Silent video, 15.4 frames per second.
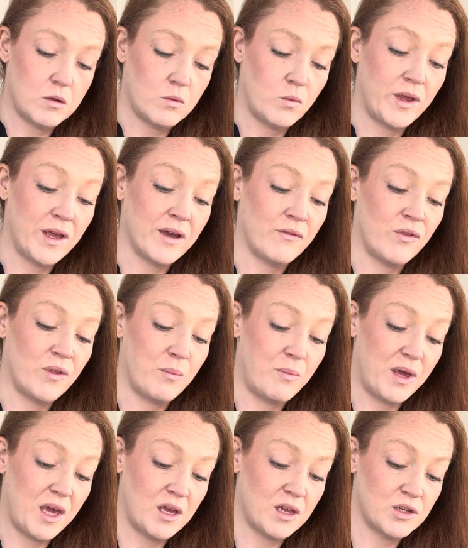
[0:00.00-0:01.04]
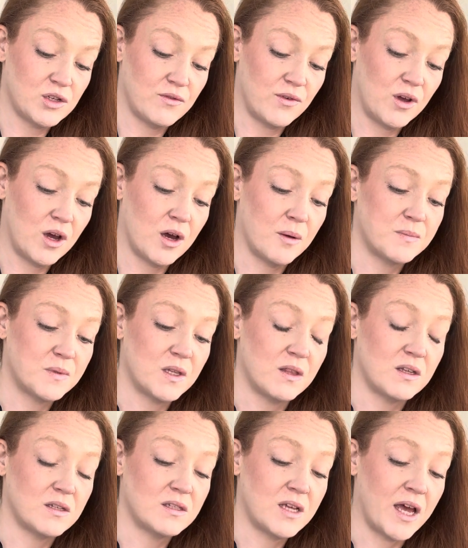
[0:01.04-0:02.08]
We have the Page of Cups and
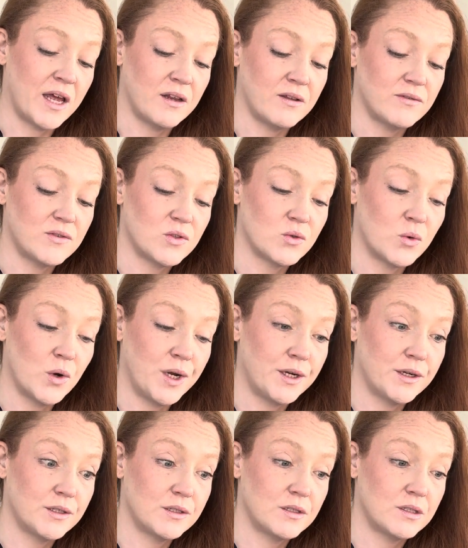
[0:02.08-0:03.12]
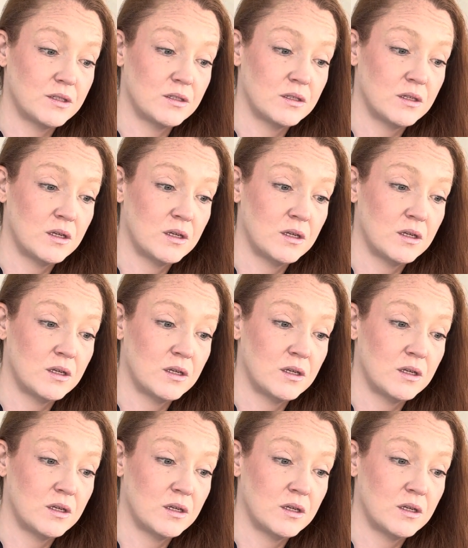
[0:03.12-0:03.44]
the Ten of Swords.